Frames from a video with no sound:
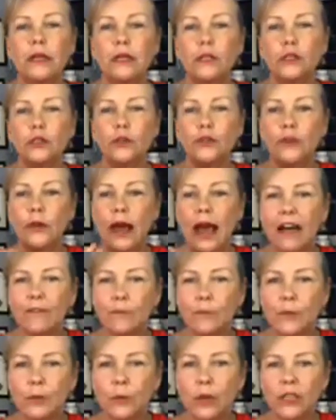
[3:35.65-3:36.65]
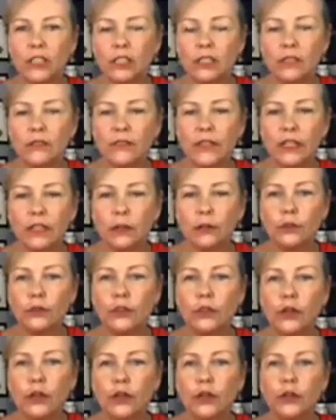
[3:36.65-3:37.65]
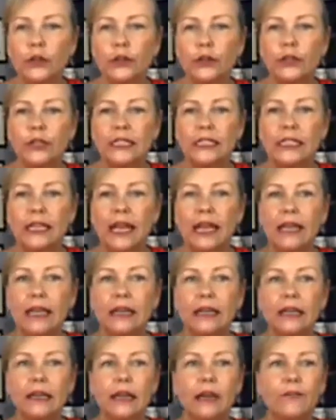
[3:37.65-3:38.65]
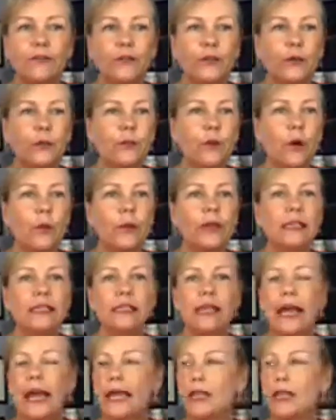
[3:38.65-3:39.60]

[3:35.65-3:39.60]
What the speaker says: So if you haven't been watching the videos, you can take a few moments